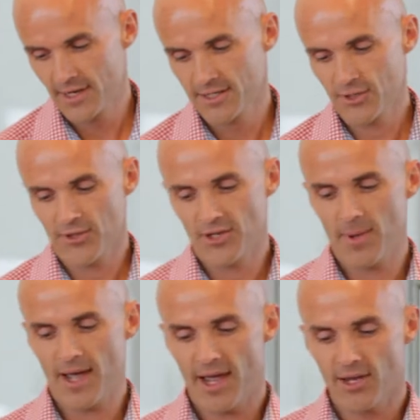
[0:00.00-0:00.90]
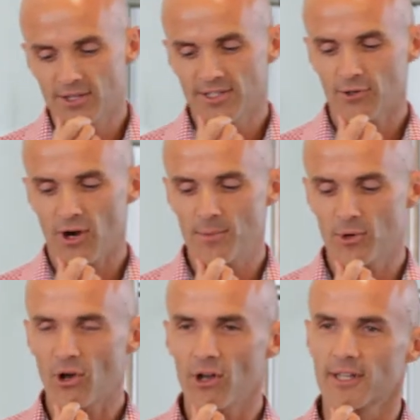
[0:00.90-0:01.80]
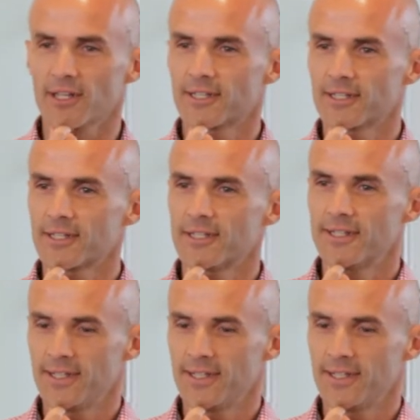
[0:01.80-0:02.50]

So think about how you describe your colleagues.